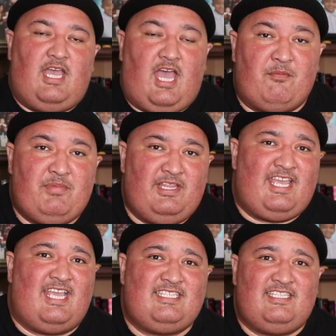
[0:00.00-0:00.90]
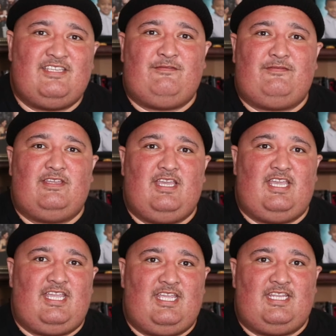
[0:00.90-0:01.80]
I'm Billy Hazleaf,
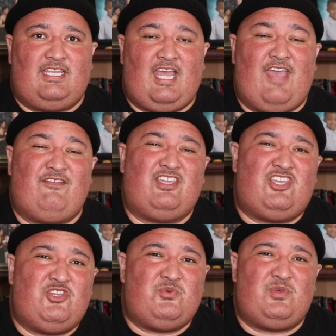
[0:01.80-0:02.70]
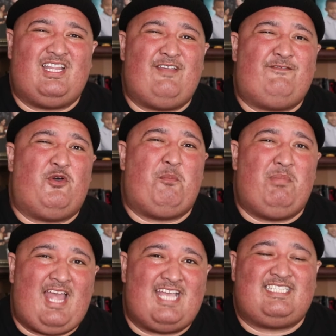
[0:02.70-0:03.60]
and I have acute
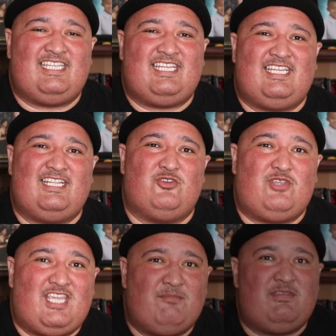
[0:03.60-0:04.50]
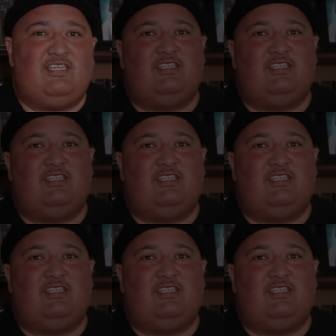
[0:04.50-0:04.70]
lymphoblastic leukemia.